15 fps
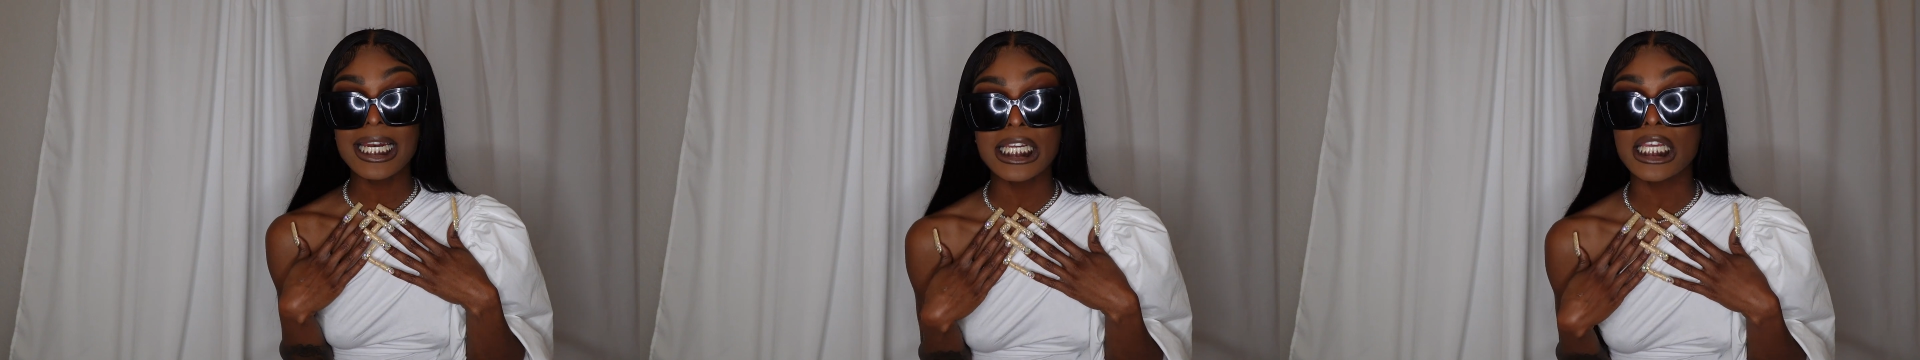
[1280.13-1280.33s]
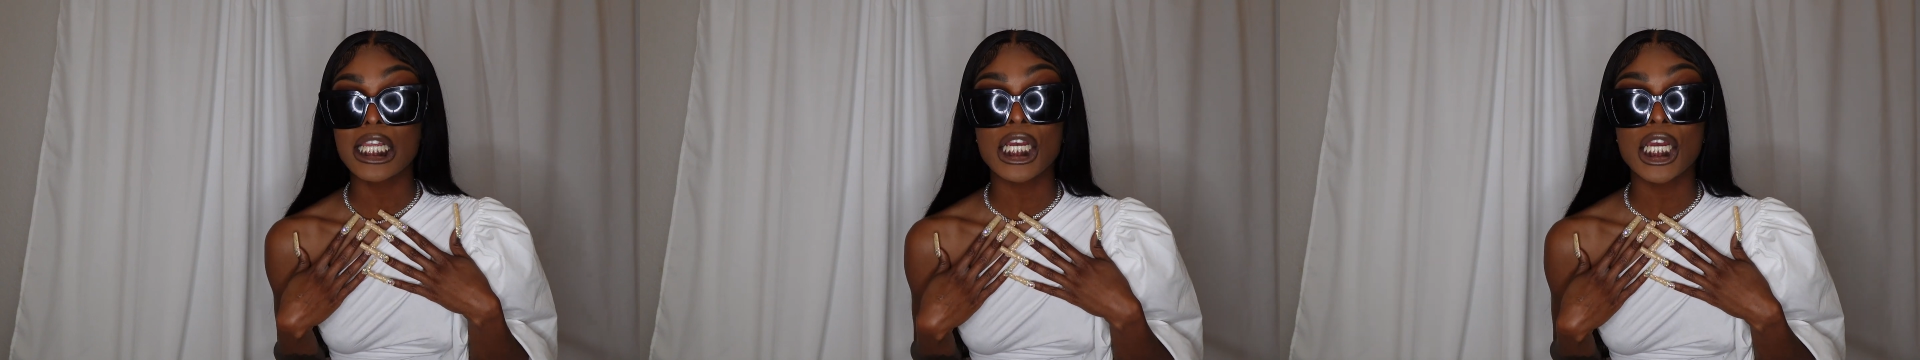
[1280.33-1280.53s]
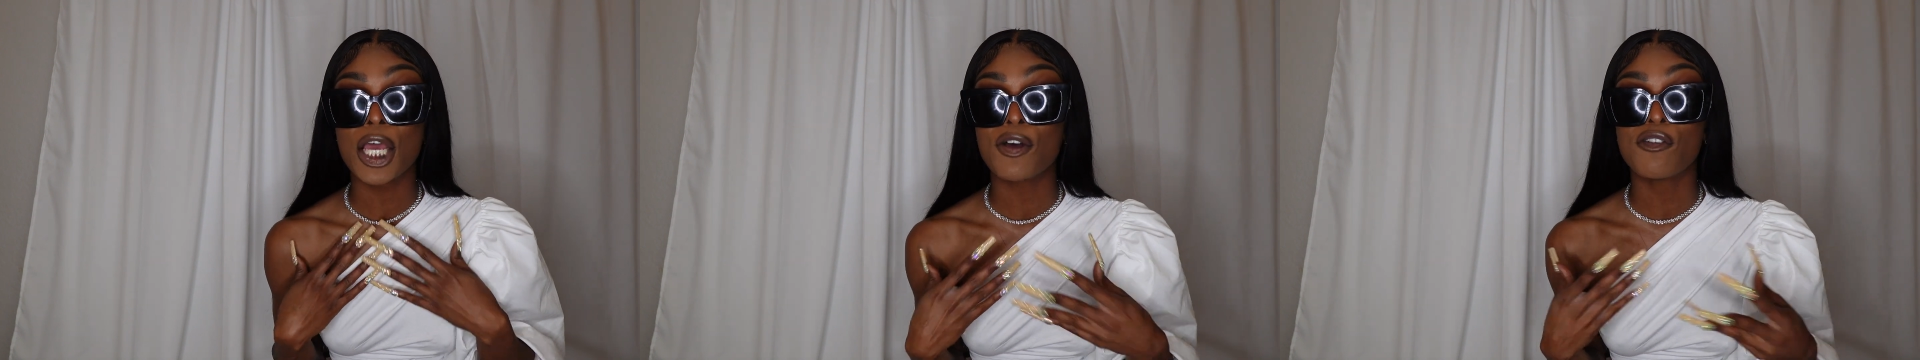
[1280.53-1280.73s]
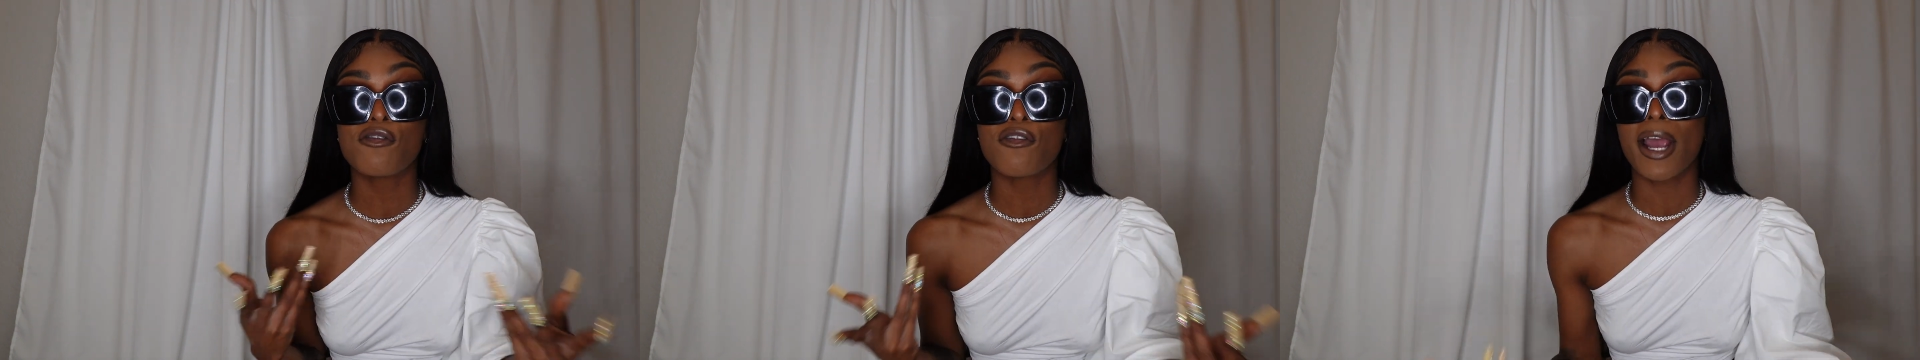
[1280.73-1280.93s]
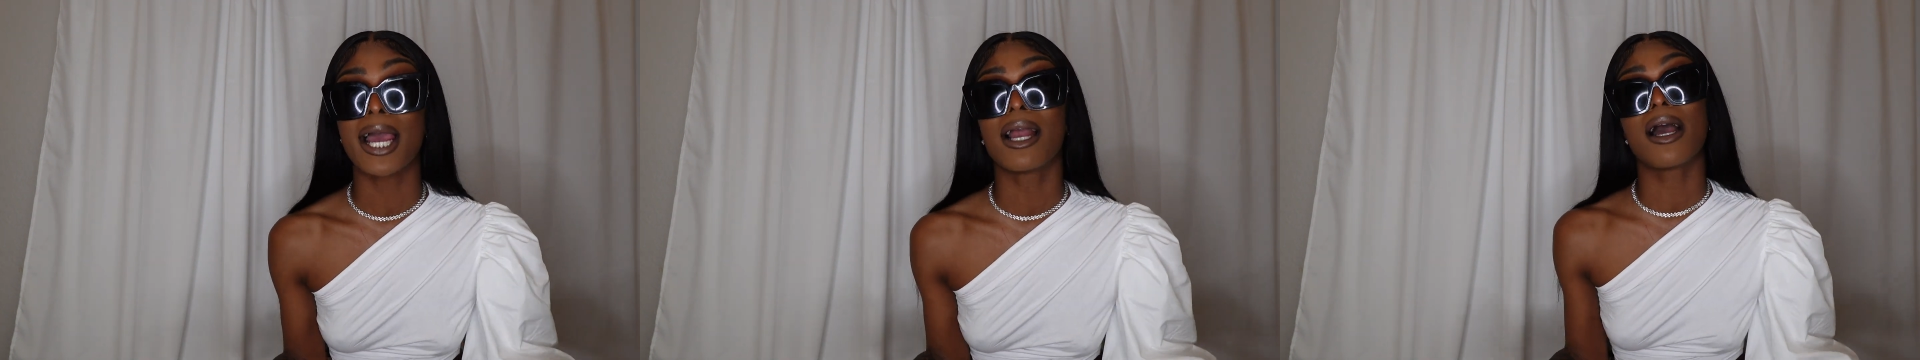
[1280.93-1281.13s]
didn't know
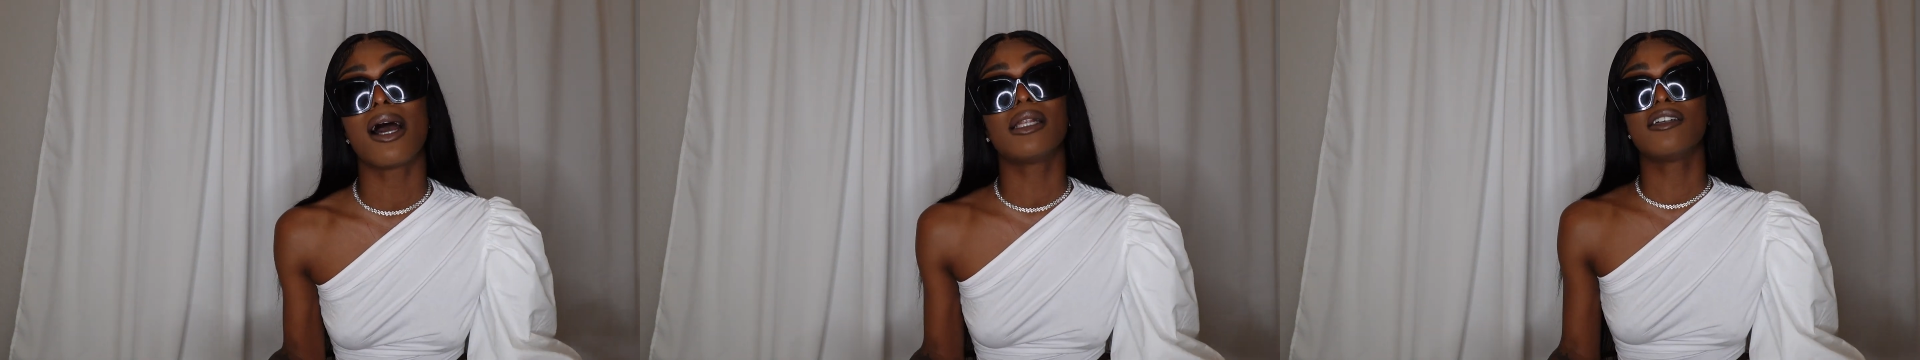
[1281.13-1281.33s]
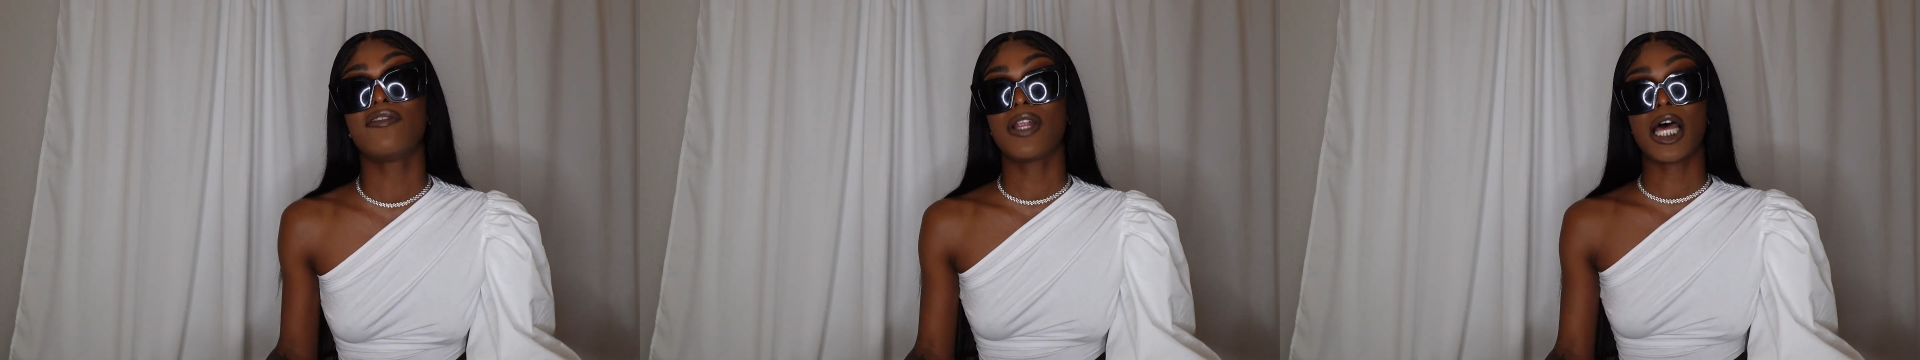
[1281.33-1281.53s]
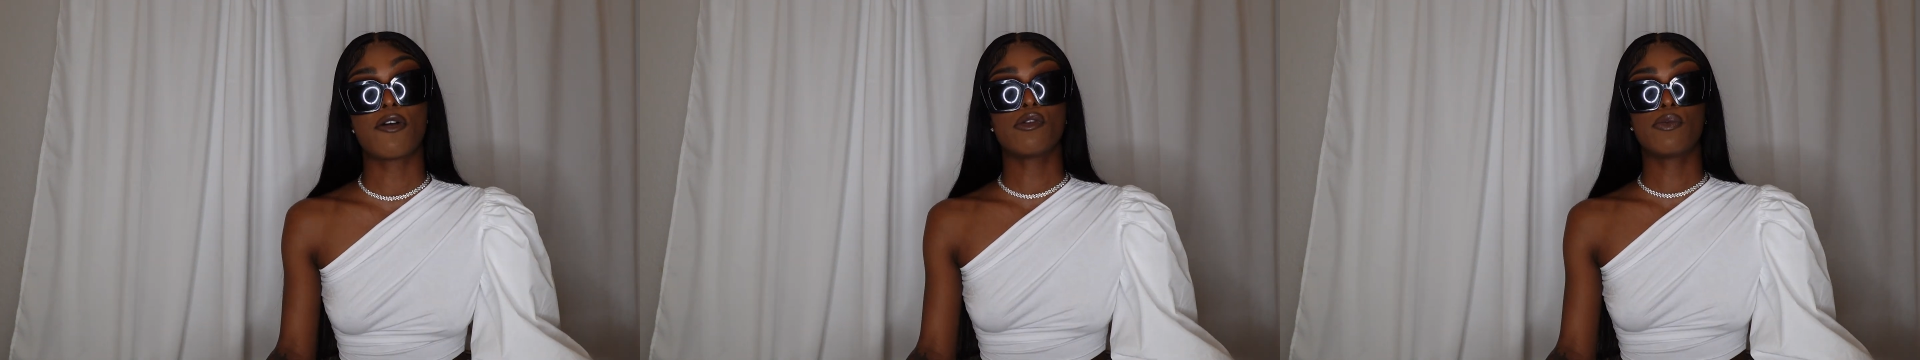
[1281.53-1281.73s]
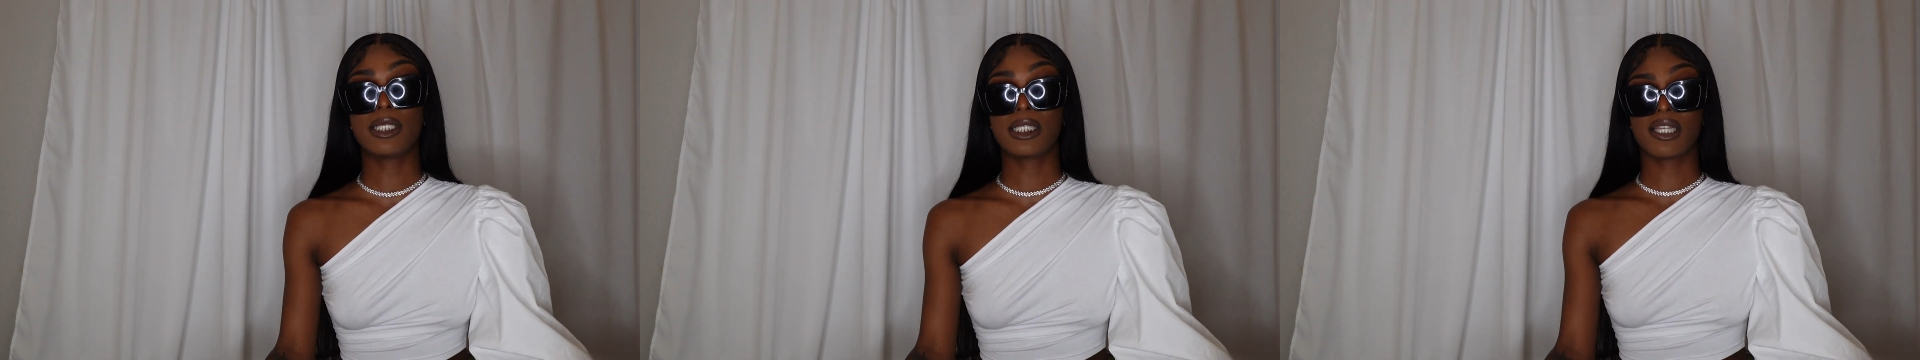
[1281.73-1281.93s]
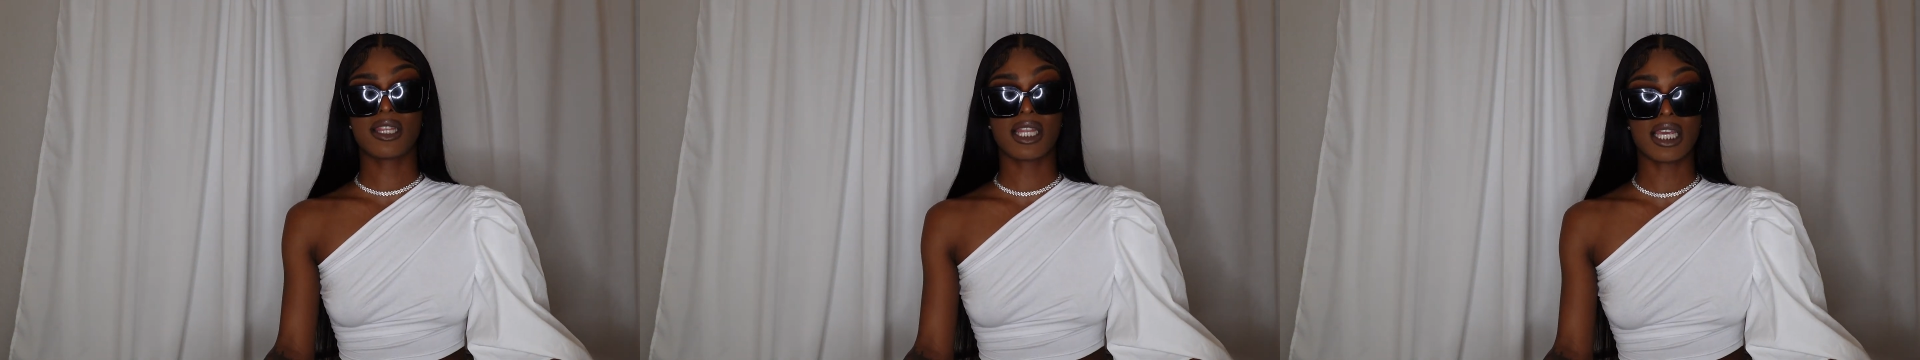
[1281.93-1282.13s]
fried cauliflower
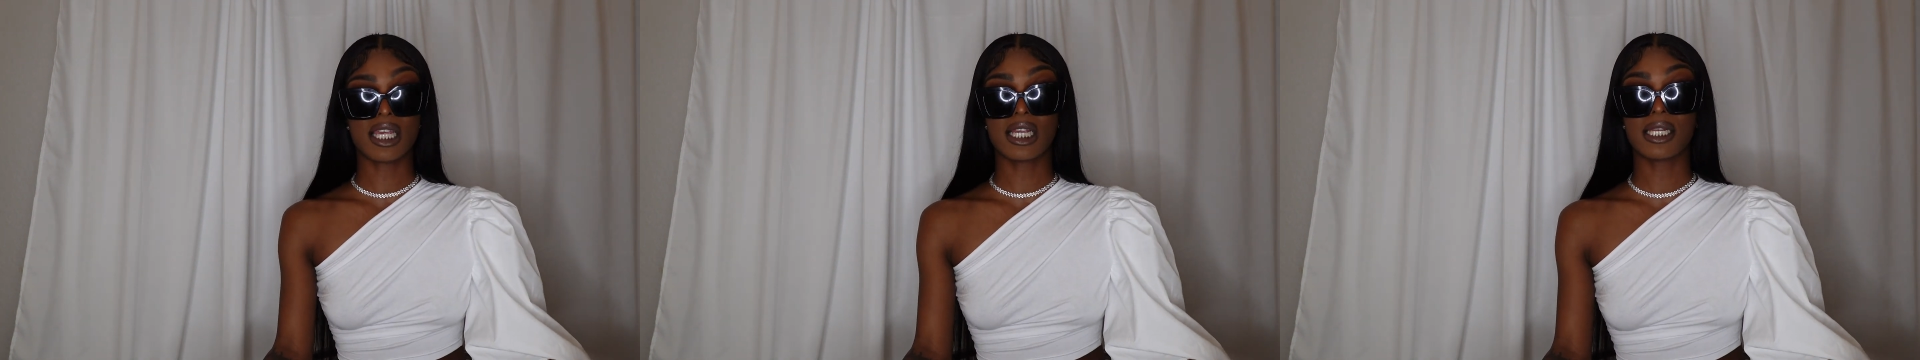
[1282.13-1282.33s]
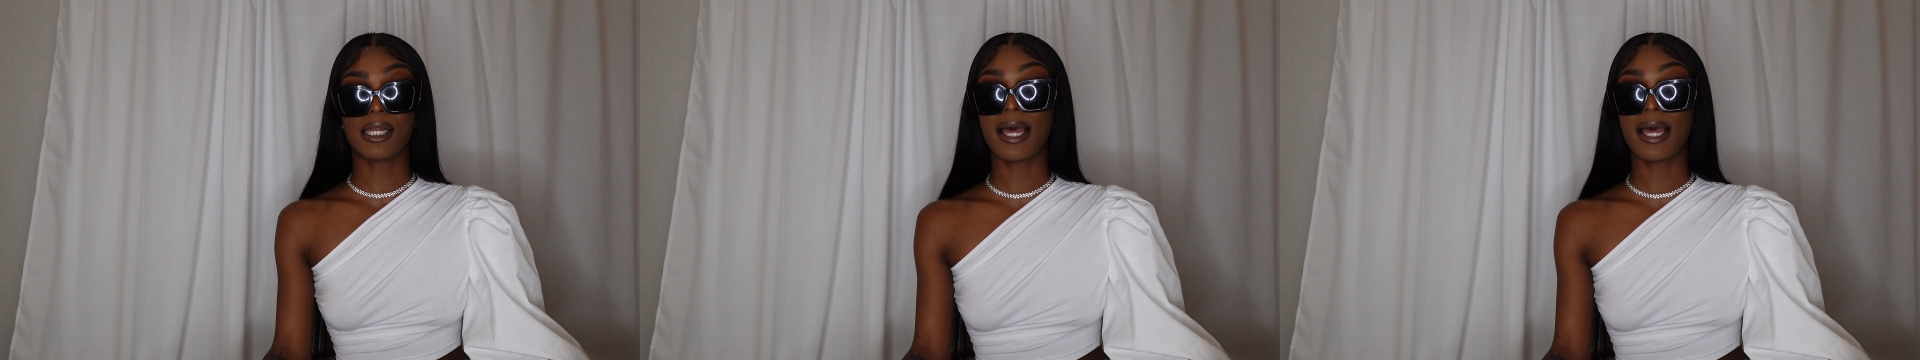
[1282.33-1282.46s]
was a thing.